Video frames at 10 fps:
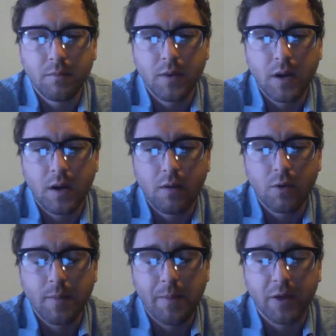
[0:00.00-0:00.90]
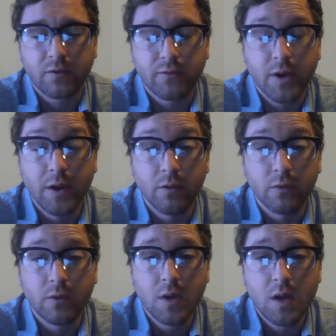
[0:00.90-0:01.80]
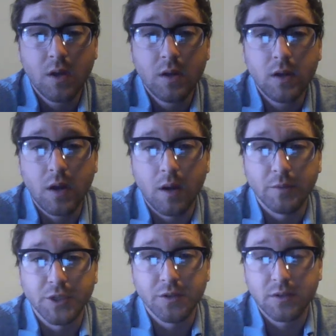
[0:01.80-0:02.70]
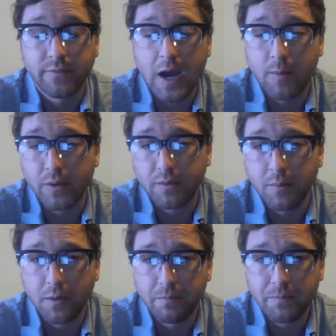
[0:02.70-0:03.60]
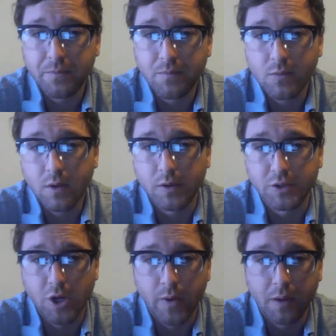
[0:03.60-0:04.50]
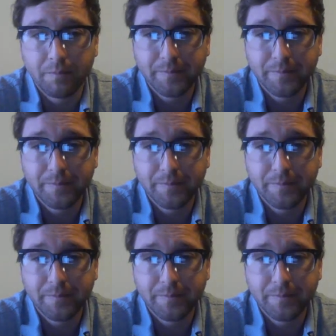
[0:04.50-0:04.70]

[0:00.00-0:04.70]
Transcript: uh, one of my best friends, um, Joseph Albertsman, or Joey.